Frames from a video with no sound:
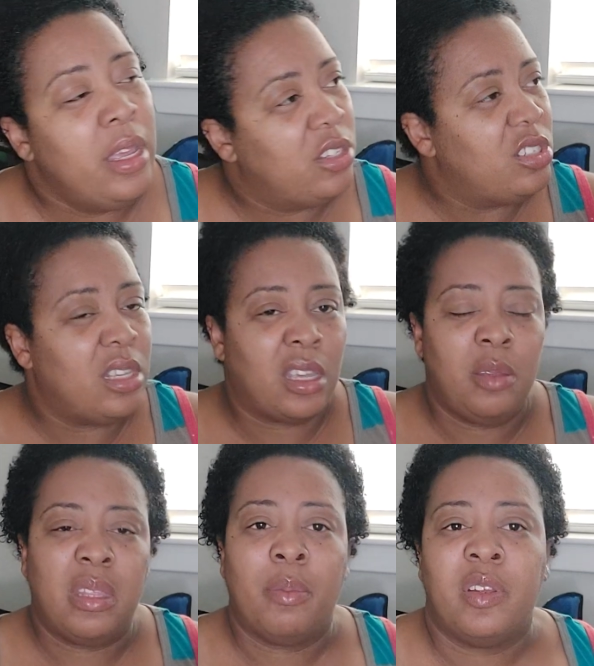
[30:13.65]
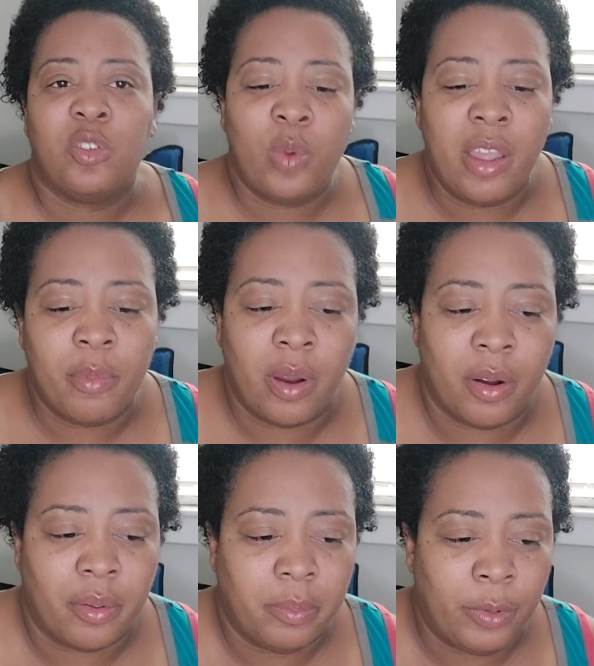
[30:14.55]
She said keep that bitch away from
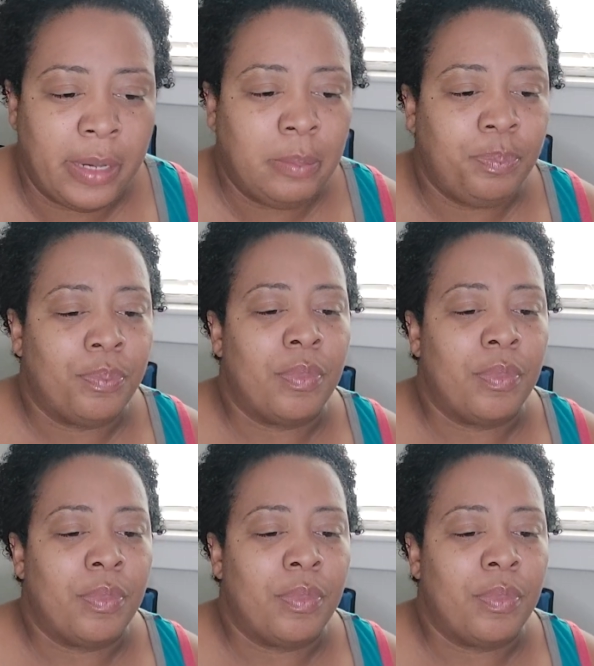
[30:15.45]
her, right?